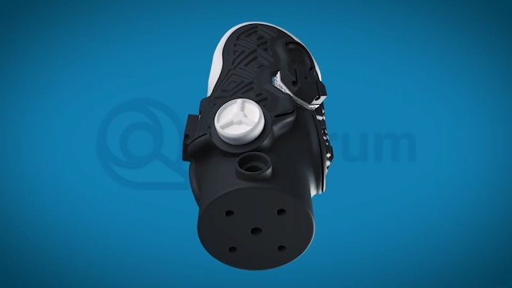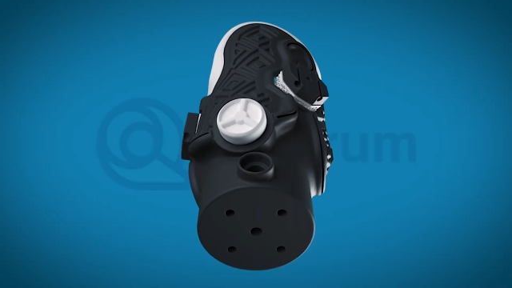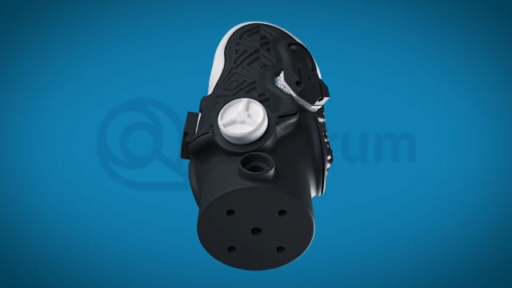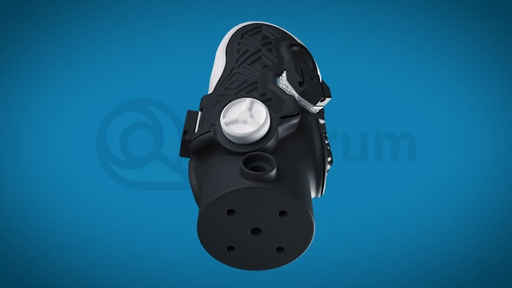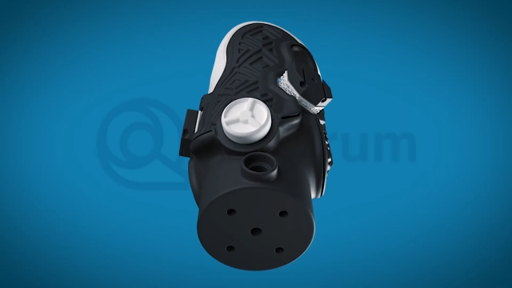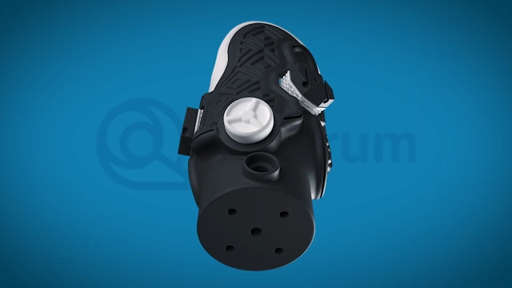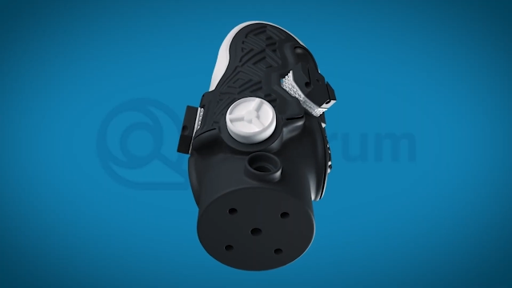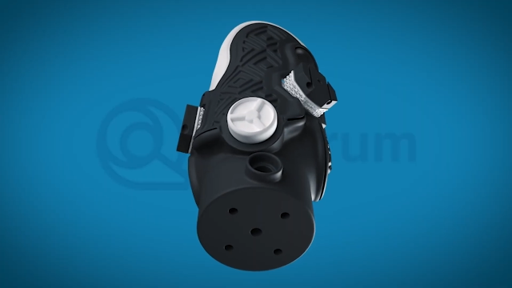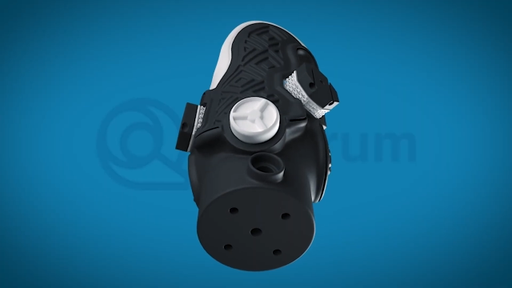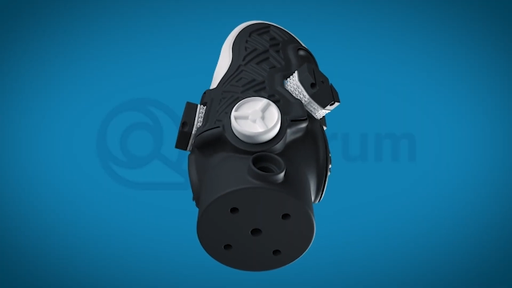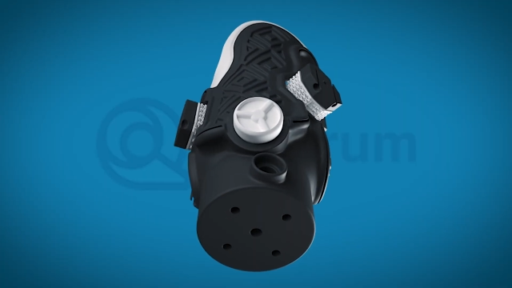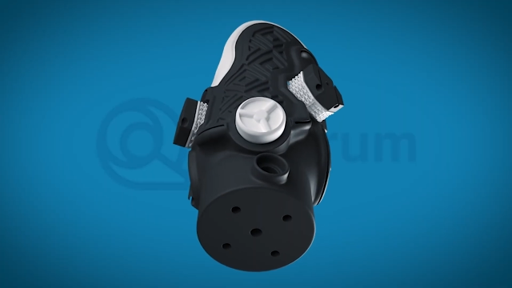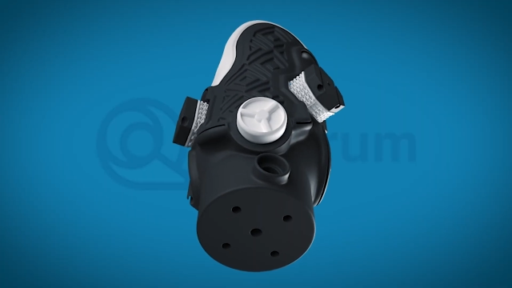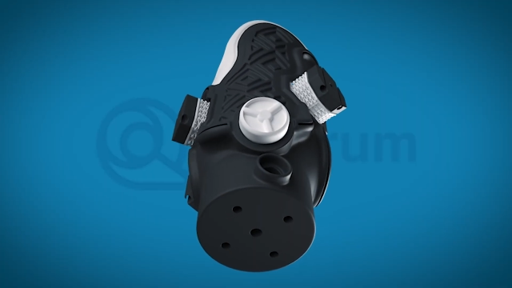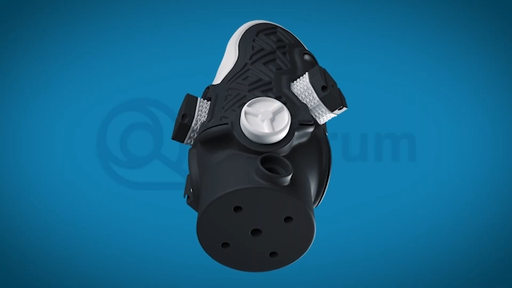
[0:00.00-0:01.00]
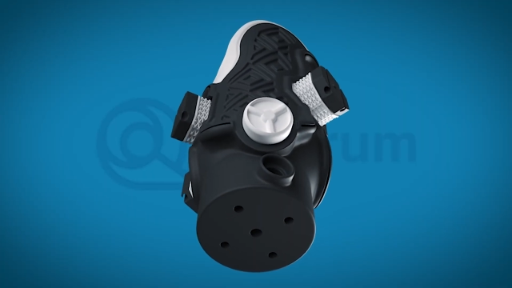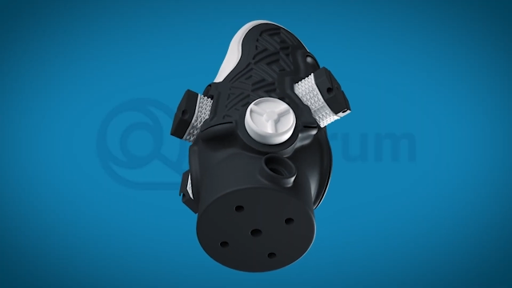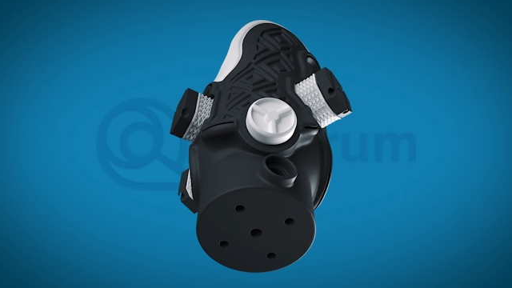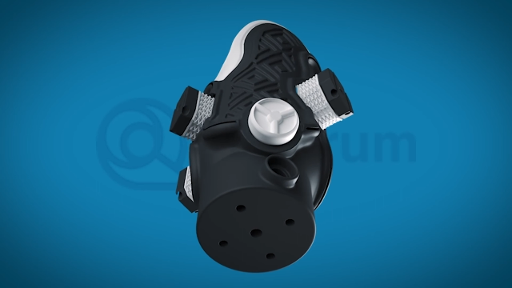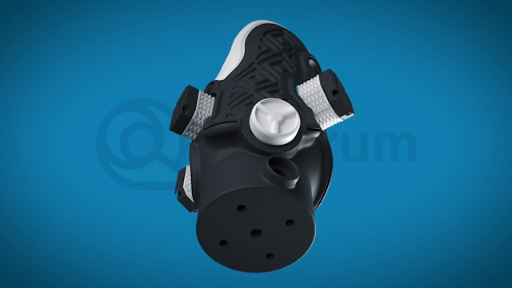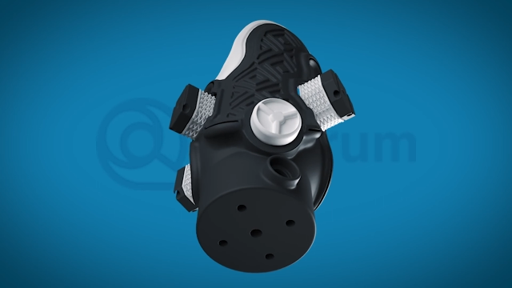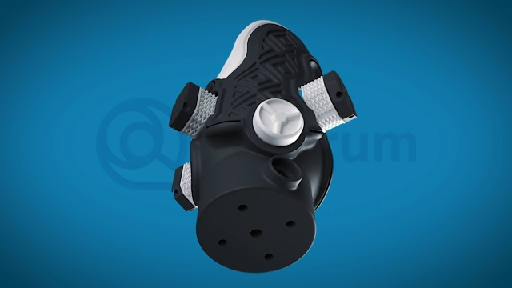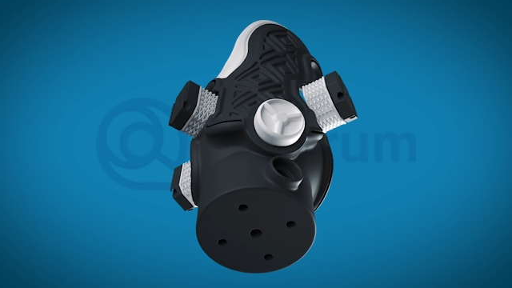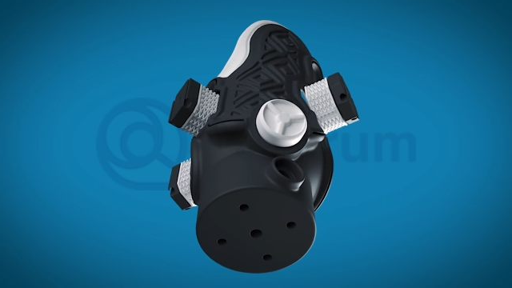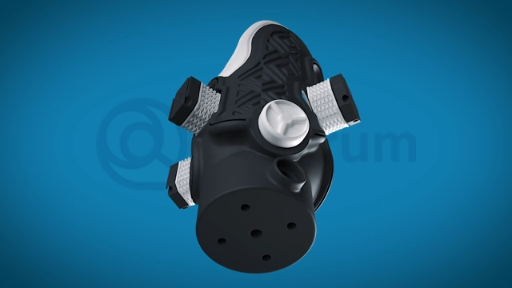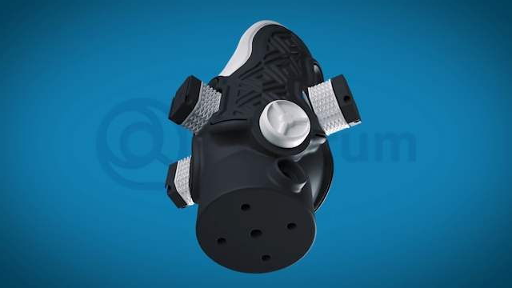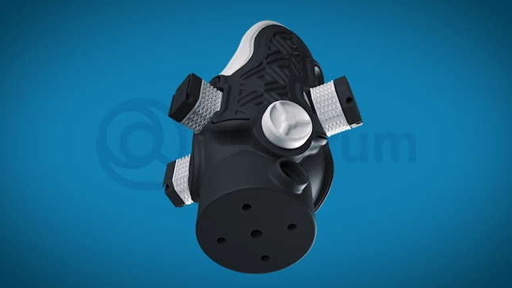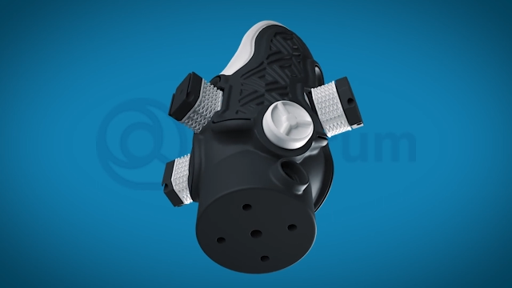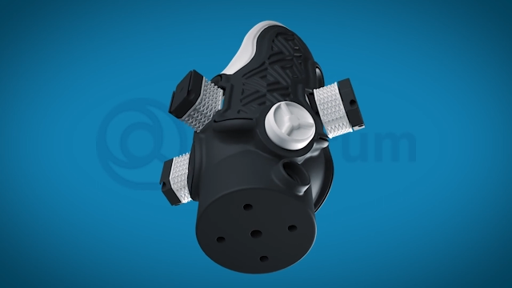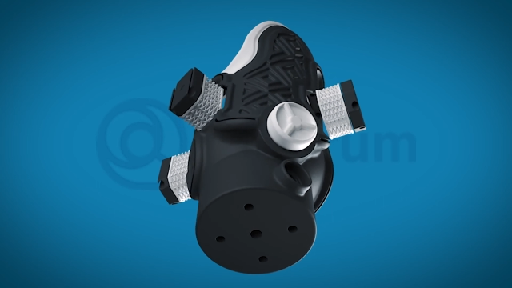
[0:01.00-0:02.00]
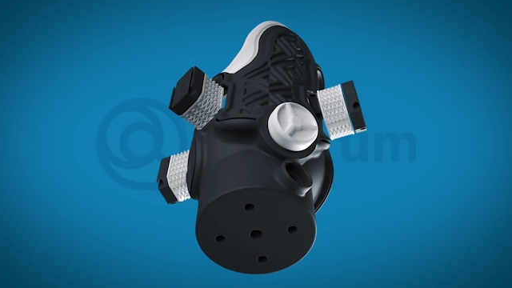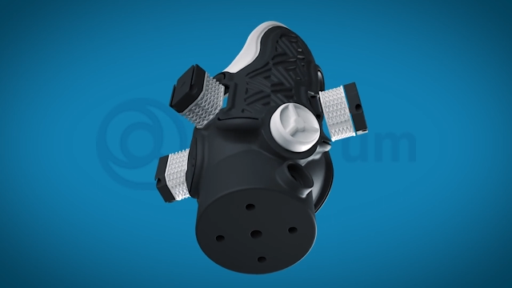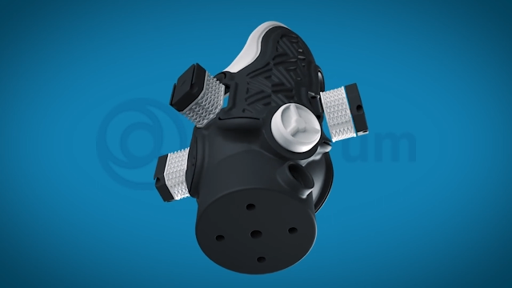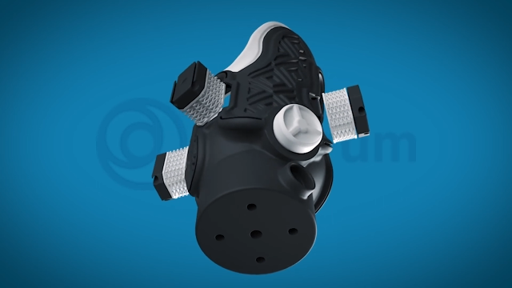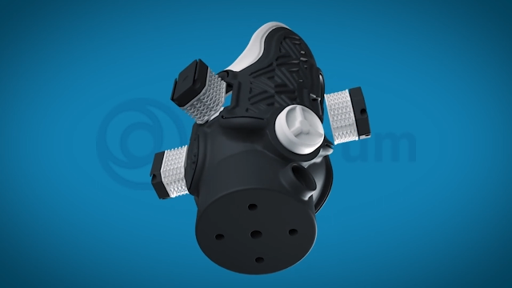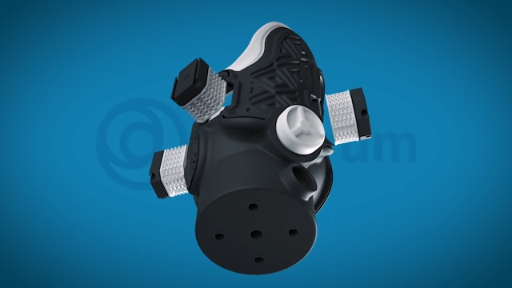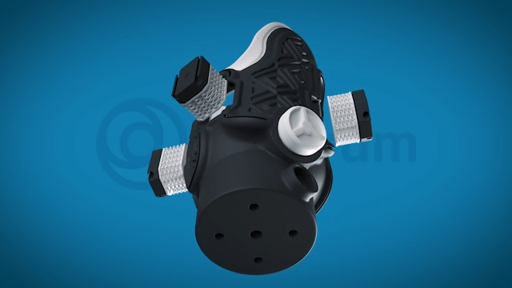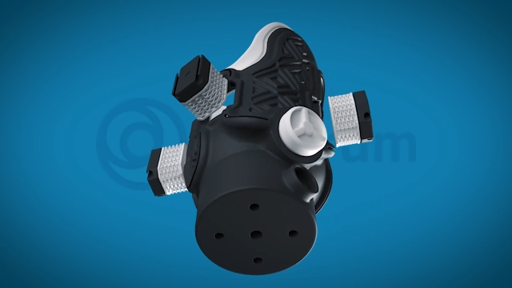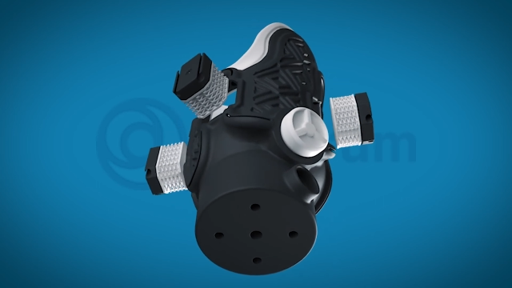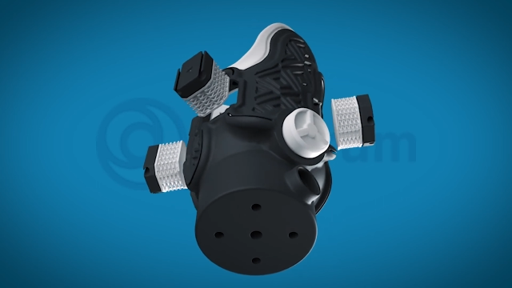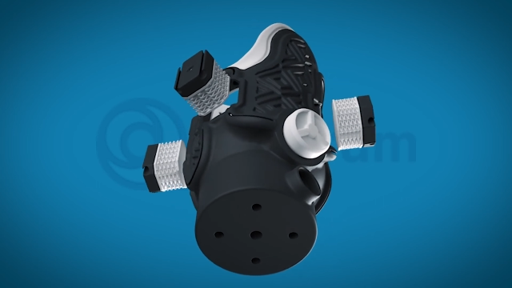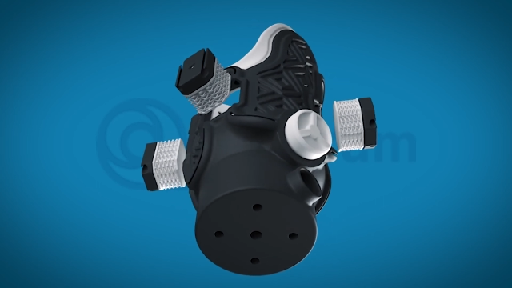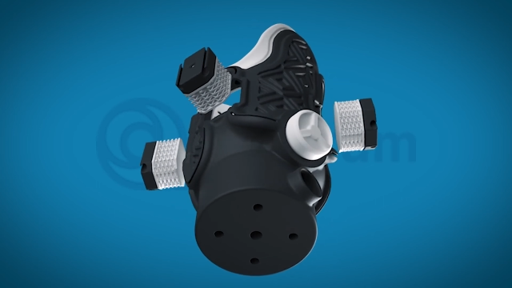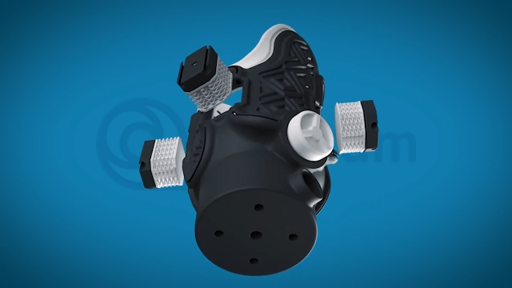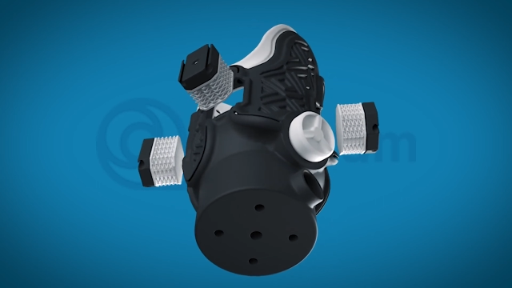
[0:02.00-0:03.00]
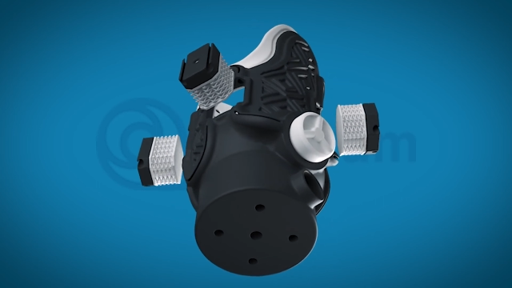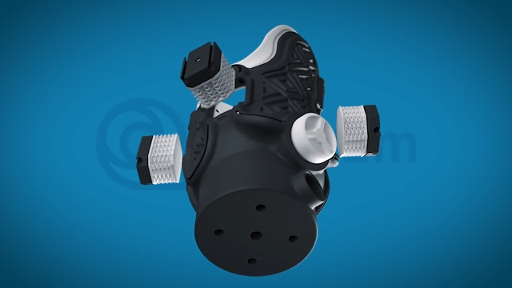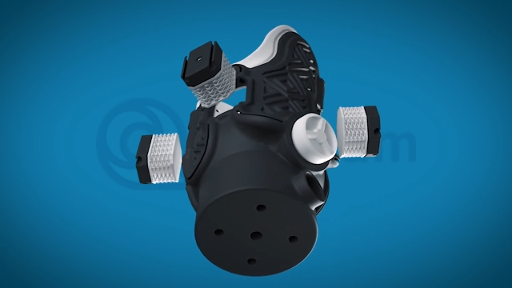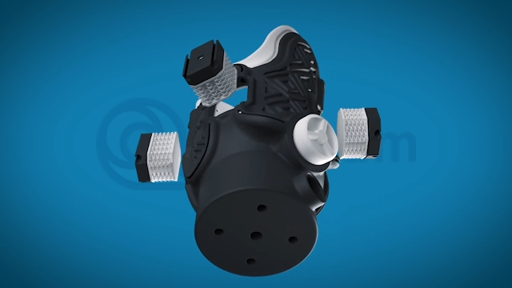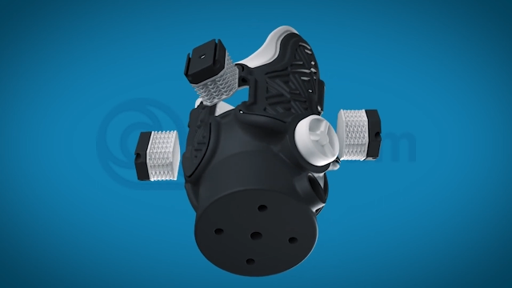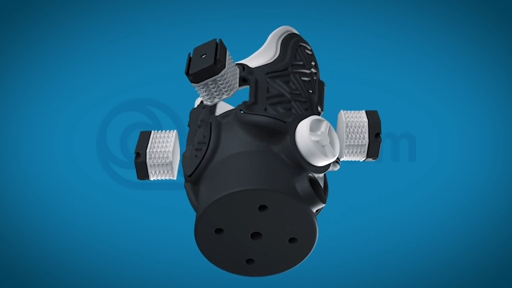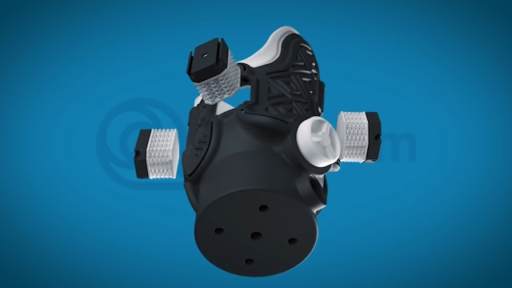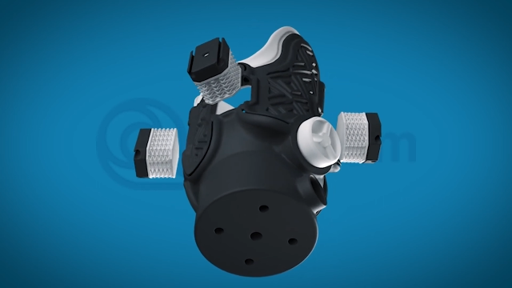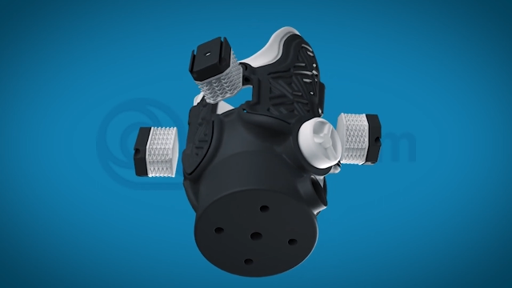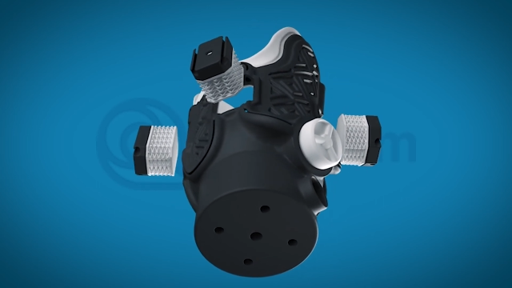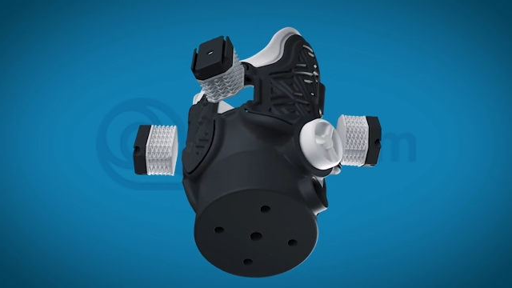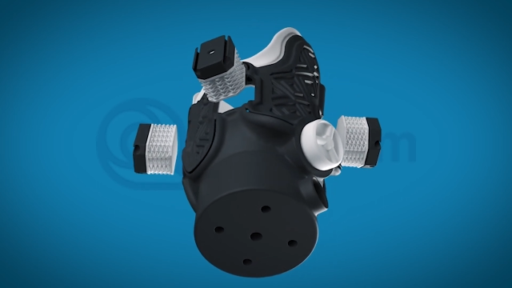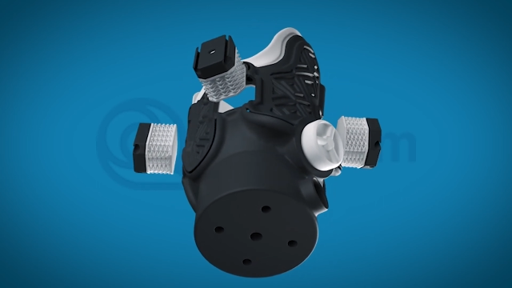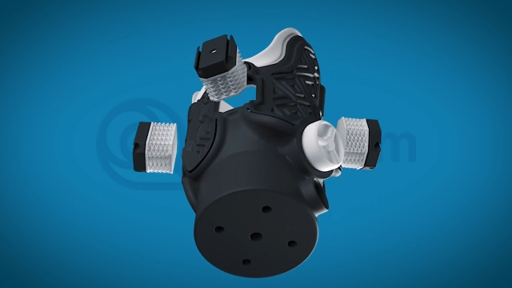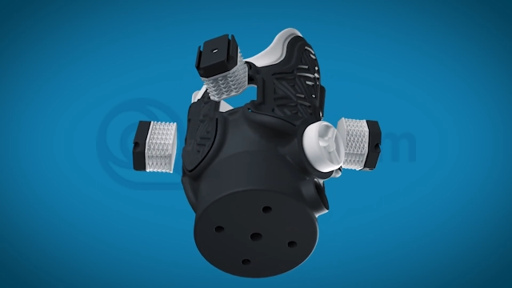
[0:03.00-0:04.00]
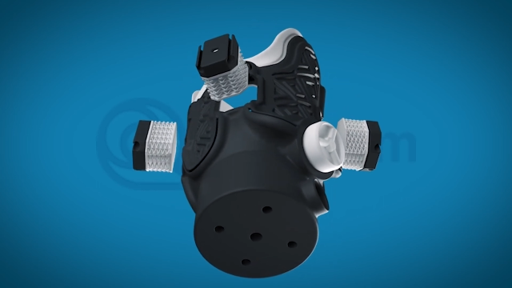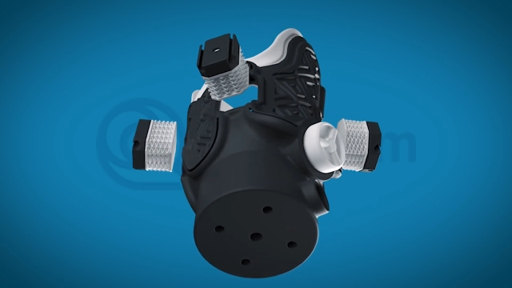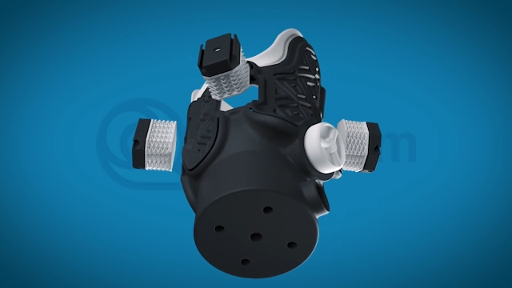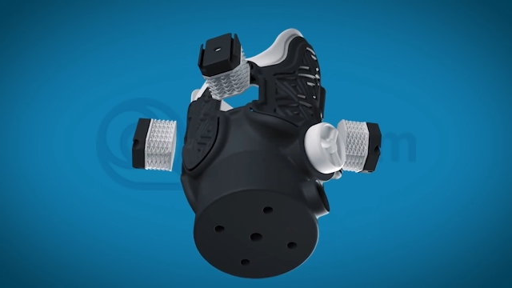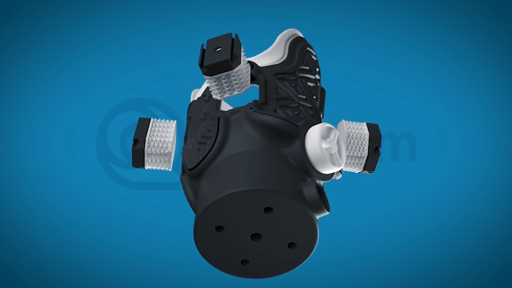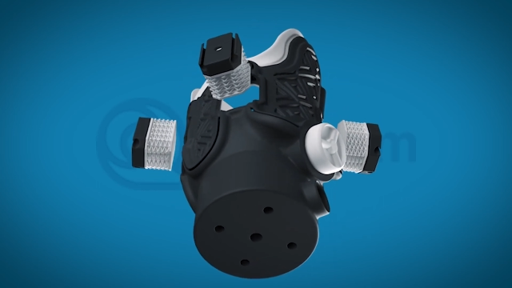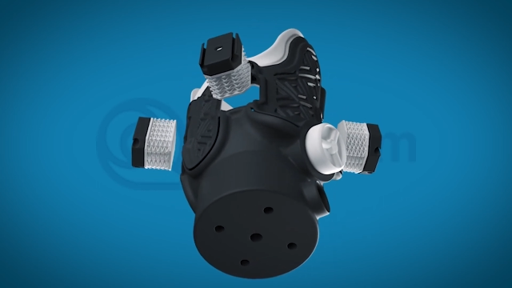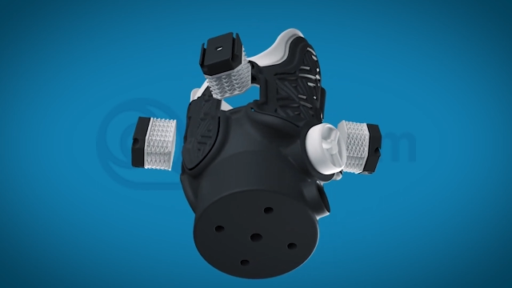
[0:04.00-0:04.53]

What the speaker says: Nobody's mouth can be seen.